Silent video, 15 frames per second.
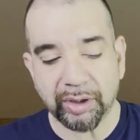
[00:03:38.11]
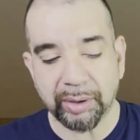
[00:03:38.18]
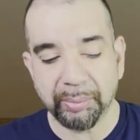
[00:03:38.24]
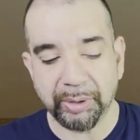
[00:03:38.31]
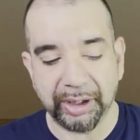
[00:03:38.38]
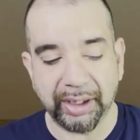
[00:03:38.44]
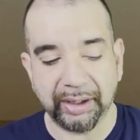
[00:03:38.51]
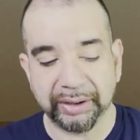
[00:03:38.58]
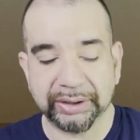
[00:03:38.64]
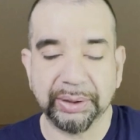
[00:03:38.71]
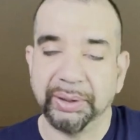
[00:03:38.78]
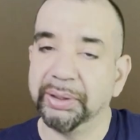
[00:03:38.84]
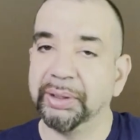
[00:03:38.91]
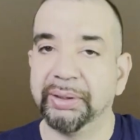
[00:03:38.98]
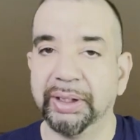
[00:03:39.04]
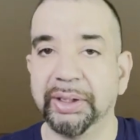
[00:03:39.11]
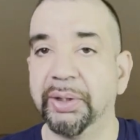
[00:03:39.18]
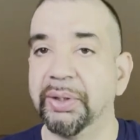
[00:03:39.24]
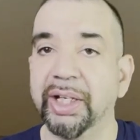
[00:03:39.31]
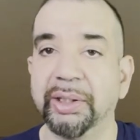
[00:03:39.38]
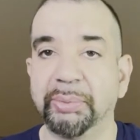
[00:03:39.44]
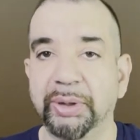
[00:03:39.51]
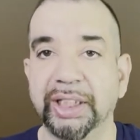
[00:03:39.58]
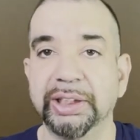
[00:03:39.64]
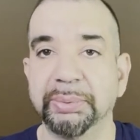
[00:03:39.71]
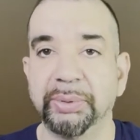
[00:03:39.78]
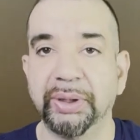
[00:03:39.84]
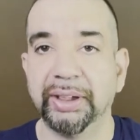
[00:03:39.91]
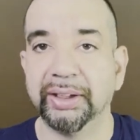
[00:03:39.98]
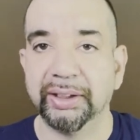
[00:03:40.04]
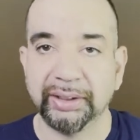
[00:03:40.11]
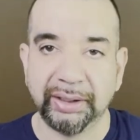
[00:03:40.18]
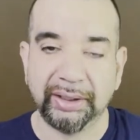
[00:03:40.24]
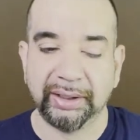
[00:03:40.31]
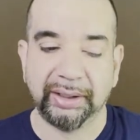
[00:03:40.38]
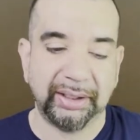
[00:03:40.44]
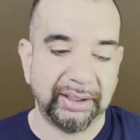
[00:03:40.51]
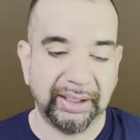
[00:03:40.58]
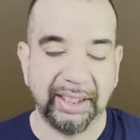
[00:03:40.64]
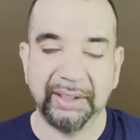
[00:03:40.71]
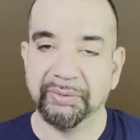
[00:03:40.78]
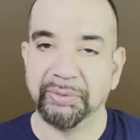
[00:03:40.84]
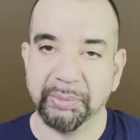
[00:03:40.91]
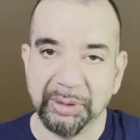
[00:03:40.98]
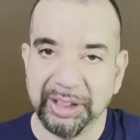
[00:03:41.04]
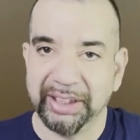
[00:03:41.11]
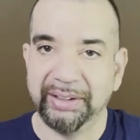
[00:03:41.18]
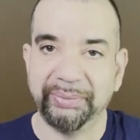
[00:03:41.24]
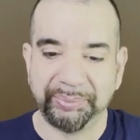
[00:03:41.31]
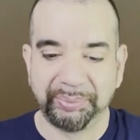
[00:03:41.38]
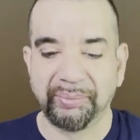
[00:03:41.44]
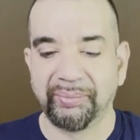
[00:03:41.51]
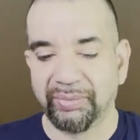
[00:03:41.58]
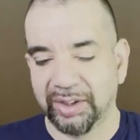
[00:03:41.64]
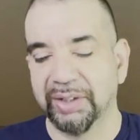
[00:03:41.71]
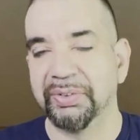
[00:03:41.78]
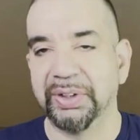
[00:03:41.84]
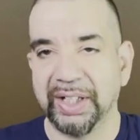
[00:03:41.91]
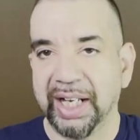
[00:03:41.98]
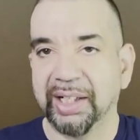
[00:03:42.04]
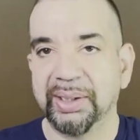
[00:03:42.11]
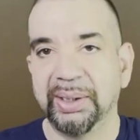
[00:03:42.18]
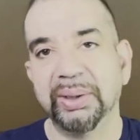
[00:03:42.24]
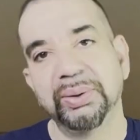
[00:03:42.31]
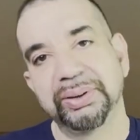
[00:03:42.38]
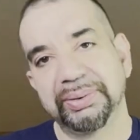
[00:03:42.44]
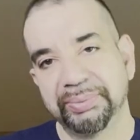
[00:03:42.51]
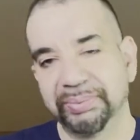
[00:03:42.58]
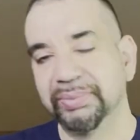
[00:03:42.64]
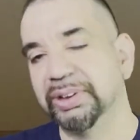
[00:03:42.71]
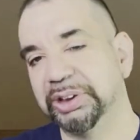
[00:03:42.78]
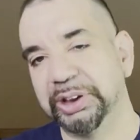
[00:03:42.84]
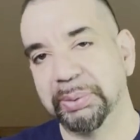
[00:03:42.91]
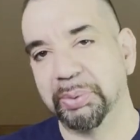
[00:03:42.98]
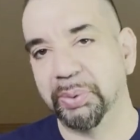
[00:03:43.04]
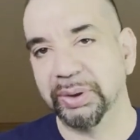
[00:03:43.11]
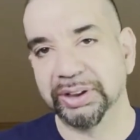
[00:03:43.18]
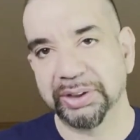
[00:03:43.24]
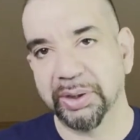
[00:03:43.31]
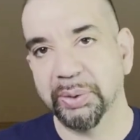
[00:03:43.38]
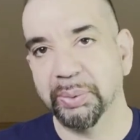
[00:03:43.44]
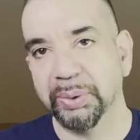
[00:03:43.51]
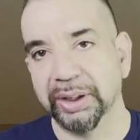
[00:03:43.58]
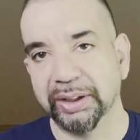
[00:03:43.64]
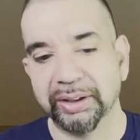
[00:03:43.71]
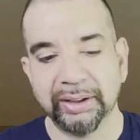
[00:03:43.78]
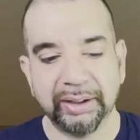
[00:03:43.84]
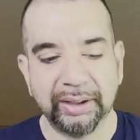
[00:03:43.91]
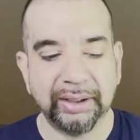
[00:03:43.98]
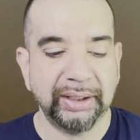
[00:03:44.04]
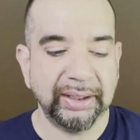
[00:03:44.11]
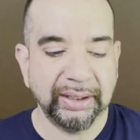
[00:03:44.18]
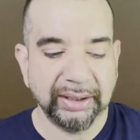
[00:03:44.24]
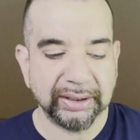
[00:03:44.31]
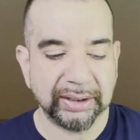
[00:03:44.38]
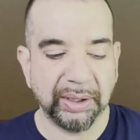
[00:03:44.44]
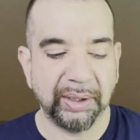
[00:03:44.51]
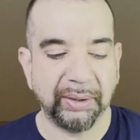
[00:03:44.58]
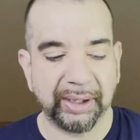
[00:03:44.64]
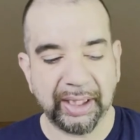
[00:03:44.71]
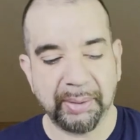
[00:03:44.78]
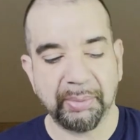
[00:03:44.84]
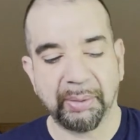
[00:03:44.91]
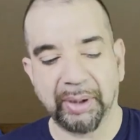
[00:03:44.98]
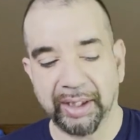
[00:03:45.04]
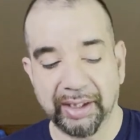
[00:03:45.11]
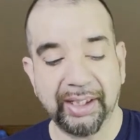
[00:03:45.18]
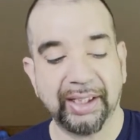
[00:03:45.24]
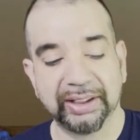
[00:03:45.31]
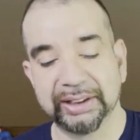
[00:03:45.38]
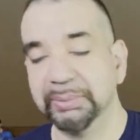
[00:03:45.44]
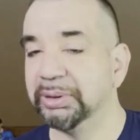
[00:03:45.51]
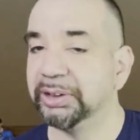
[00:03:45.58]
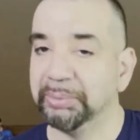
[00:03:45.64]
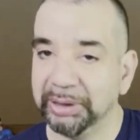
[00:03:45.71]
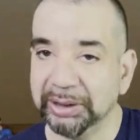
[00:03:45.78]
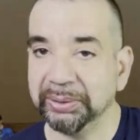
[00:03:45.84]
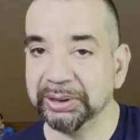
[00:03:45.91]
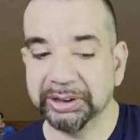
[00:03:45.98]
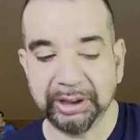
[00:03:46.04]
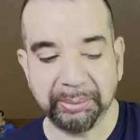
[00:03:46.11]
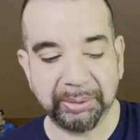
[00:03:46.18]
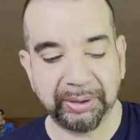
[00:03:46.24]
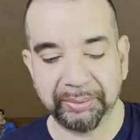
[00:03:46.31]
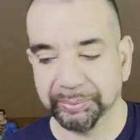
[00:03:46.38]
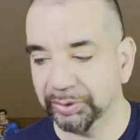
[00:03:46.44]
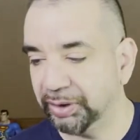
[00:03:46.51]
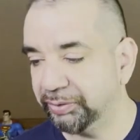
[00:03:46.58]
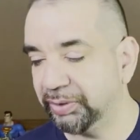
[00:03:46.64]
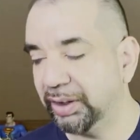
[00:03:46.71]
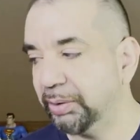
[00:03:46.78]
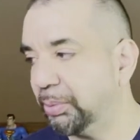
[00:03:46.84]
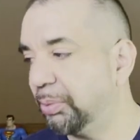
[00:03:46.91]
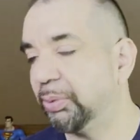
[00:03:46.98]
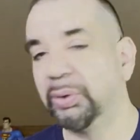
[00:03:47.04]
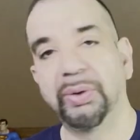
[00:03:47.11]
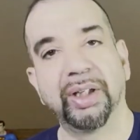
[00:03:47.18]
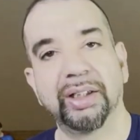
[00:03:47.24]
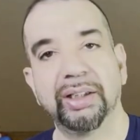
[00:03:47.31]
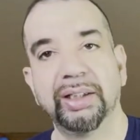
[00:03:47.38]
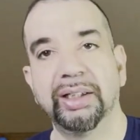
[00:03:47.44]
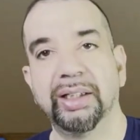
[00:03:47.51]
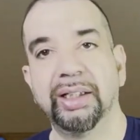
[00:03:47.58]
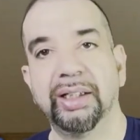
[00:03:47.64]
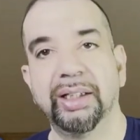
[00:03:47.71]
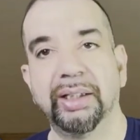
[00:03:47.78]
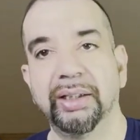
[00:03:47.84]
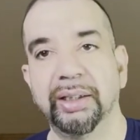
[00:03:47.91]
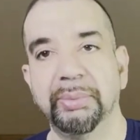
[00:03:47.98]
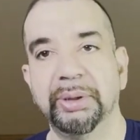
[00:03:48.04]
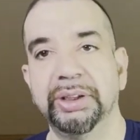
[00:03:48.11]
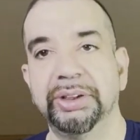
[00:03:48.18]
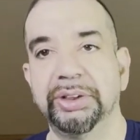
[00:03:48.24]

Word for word: But yeah, so it, it'd go down the price point. And for me, if they're that close, the cheaper one's gonna win. So I can't remember, I think actually Mr. Beast was cheaper, if I remember correctly. Uh, let me